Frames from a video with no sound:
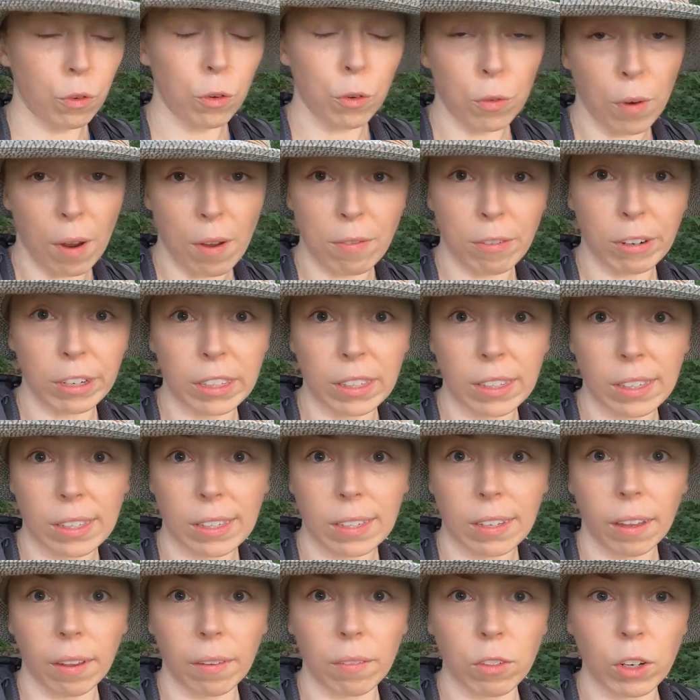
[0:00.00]
For
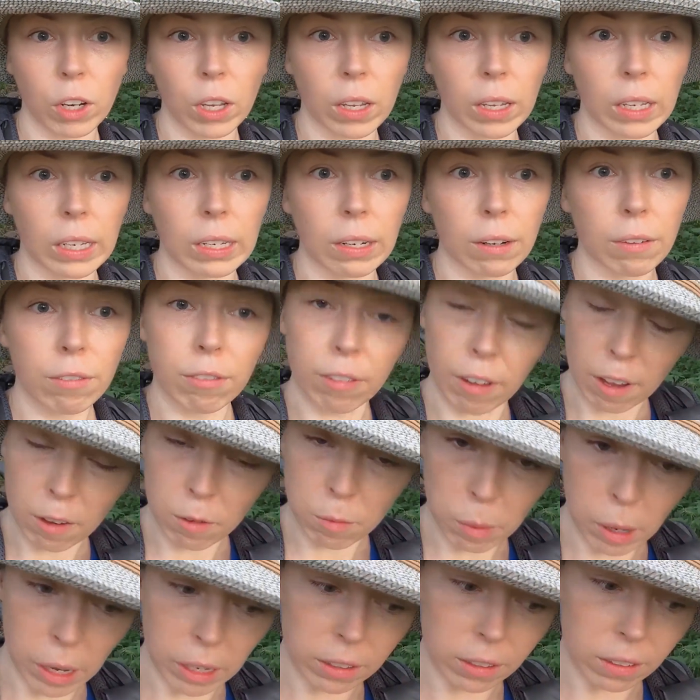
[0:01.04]
reference, I've done
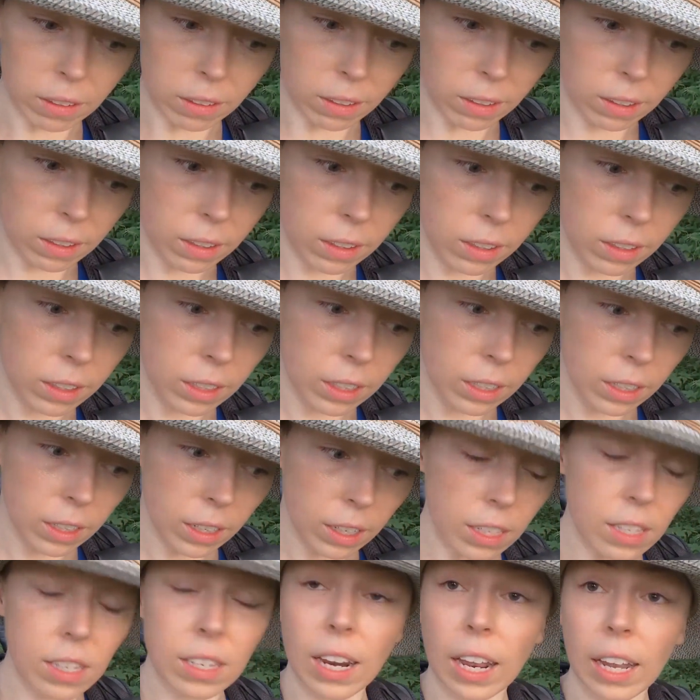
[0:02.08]
5 miles.
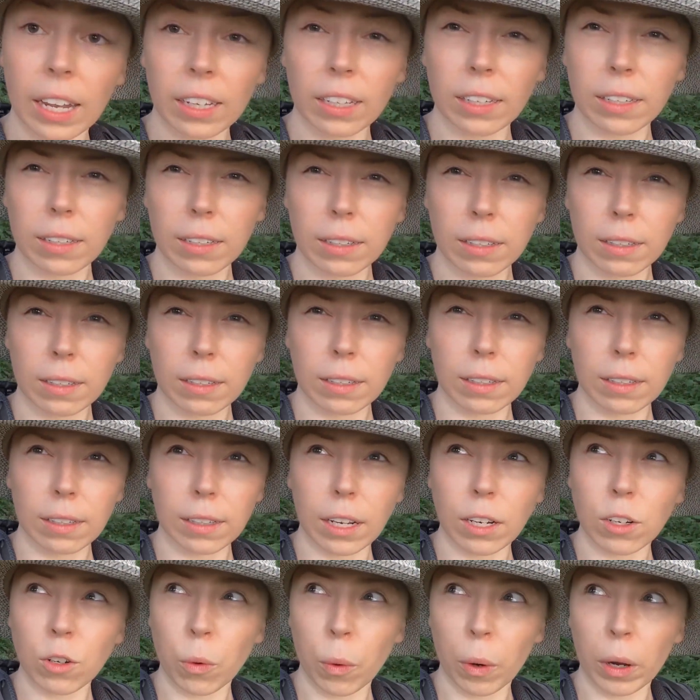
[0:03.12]
It's
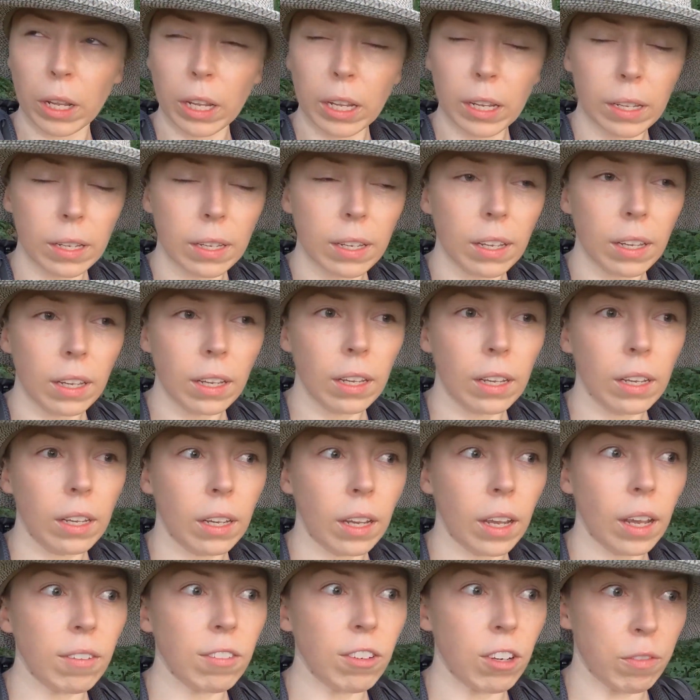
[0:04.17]
9:20.
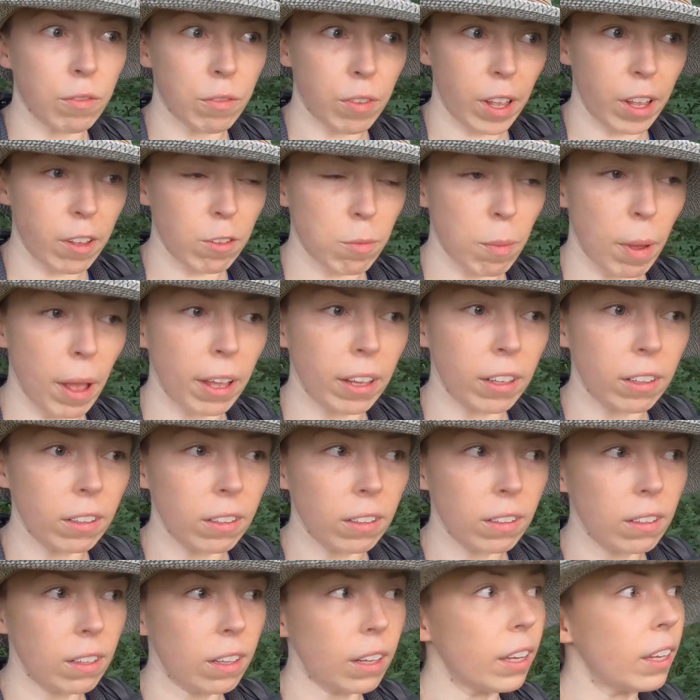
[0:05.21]
I've done 5
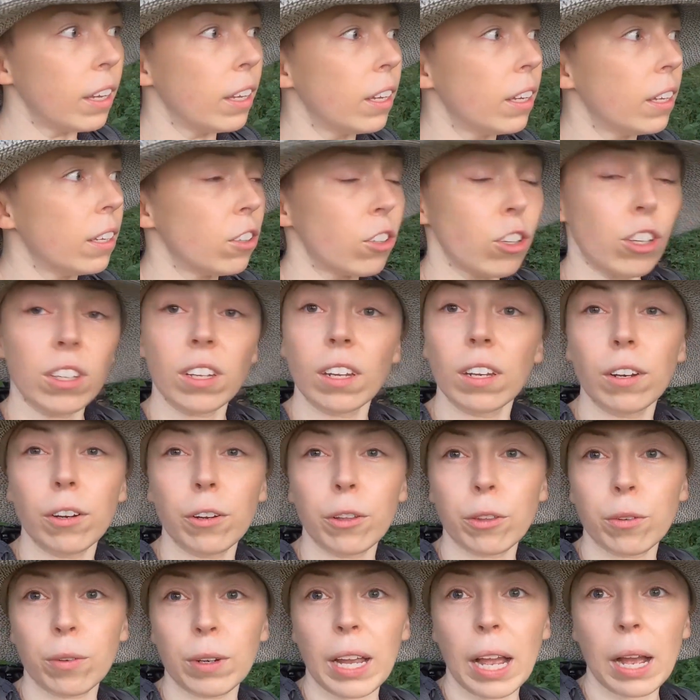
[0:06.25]
miles in just
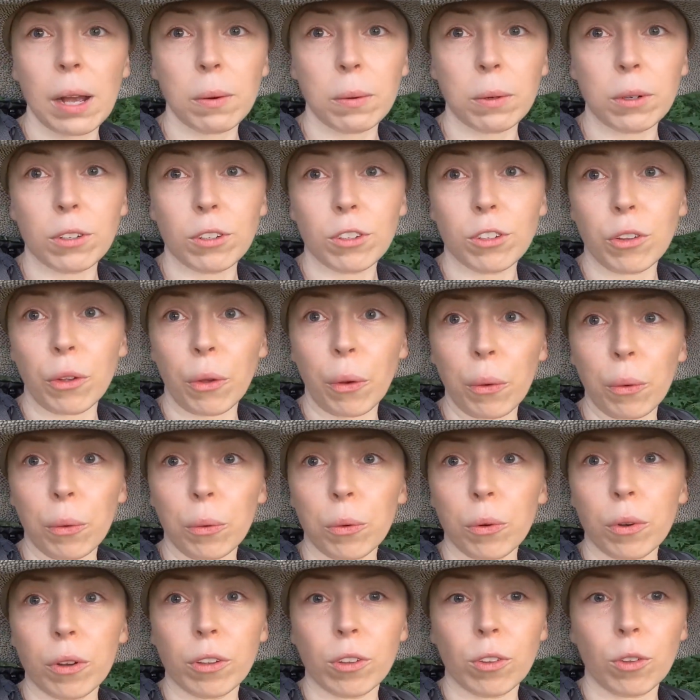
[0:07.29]
under 3 hours.
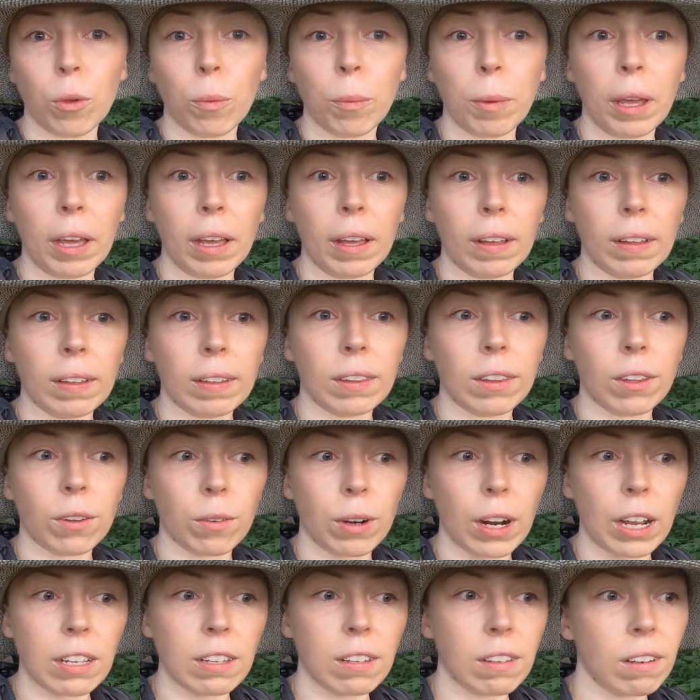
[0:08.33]
So assuming the
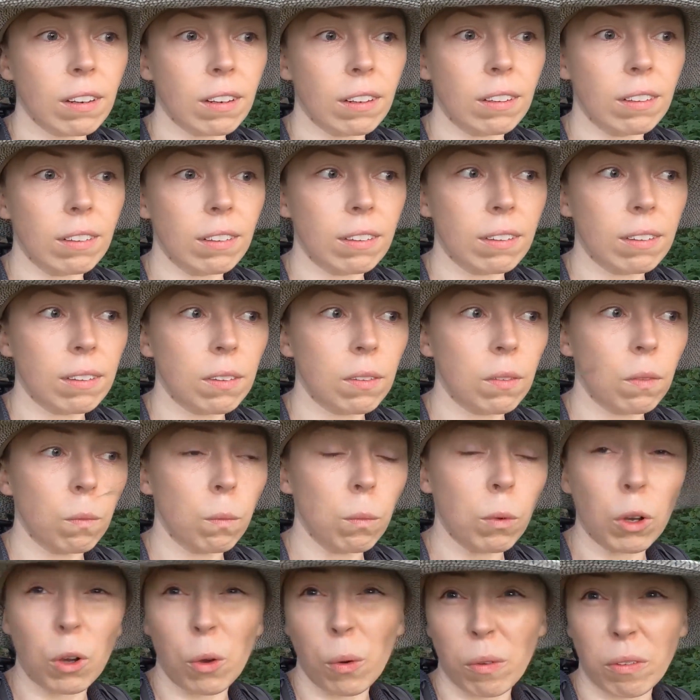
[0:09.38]
rest is
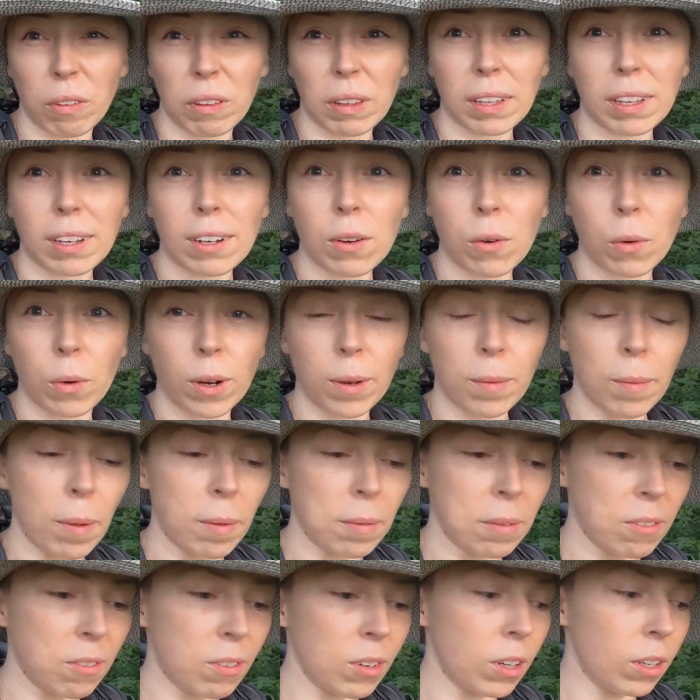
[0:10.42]
equivalent, or
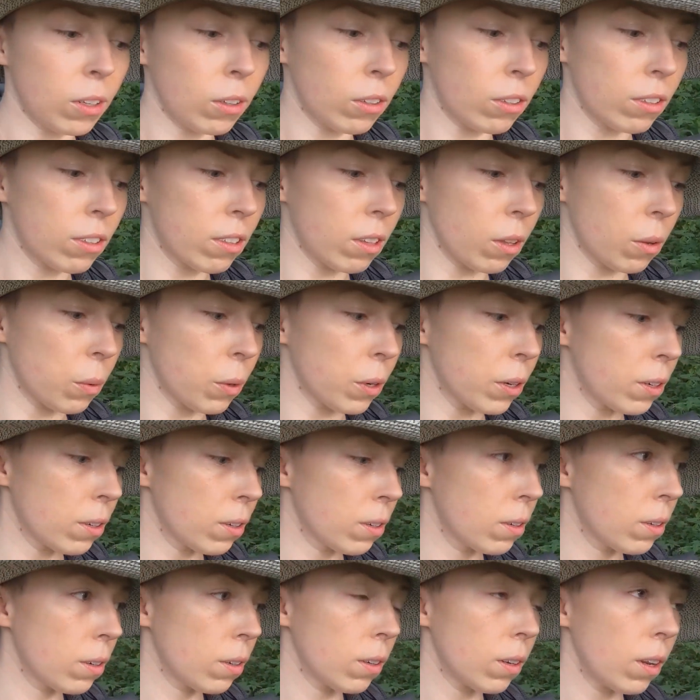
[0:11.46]
maybe even a little slower,
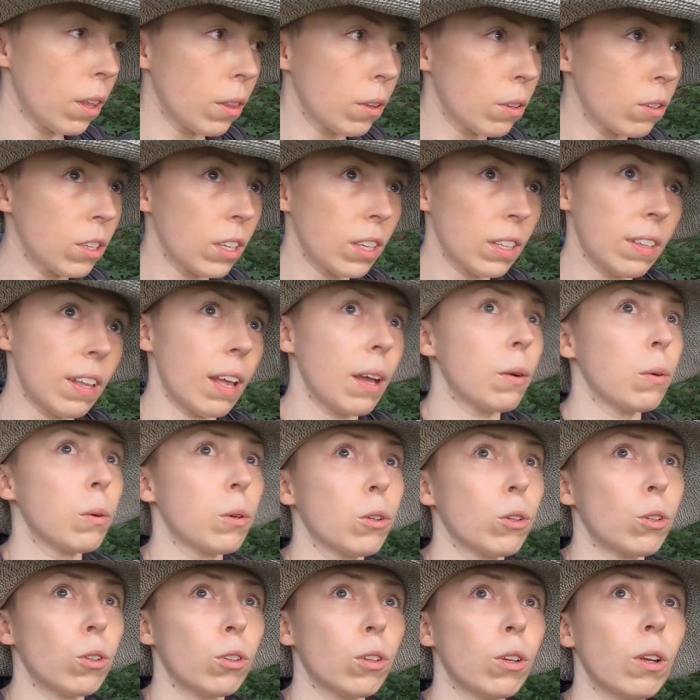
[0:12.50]
another 6
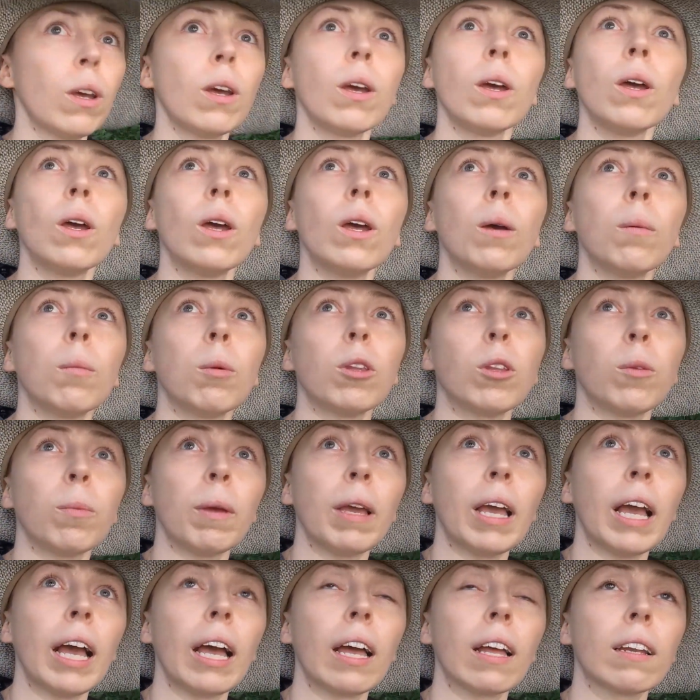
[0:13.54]
hours puts
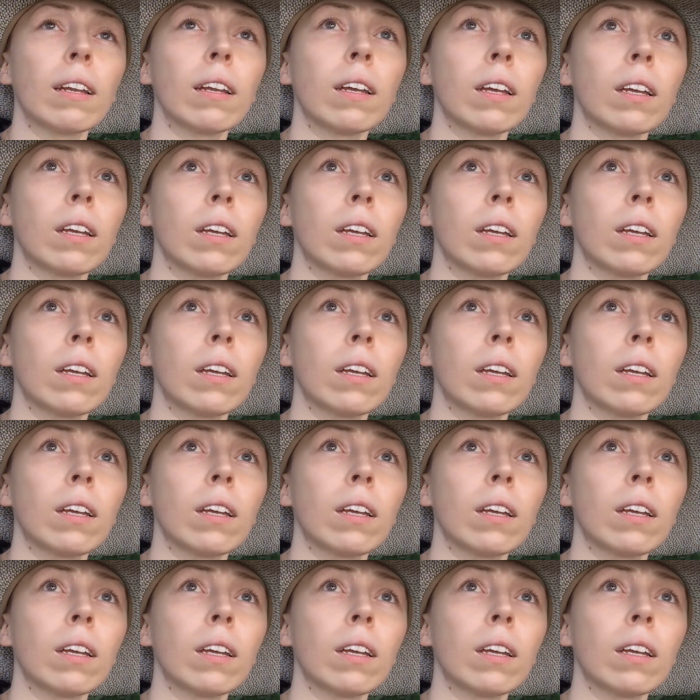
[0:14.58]
me at